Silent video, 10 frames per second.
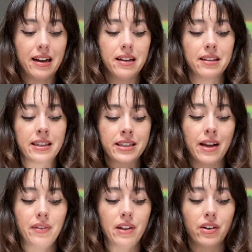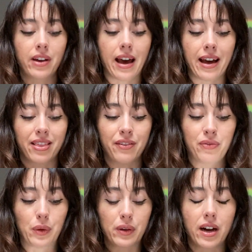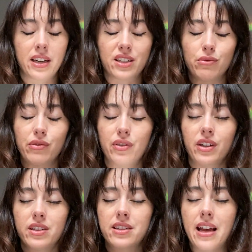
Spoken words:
Let's have a look at the Fool card in reverse,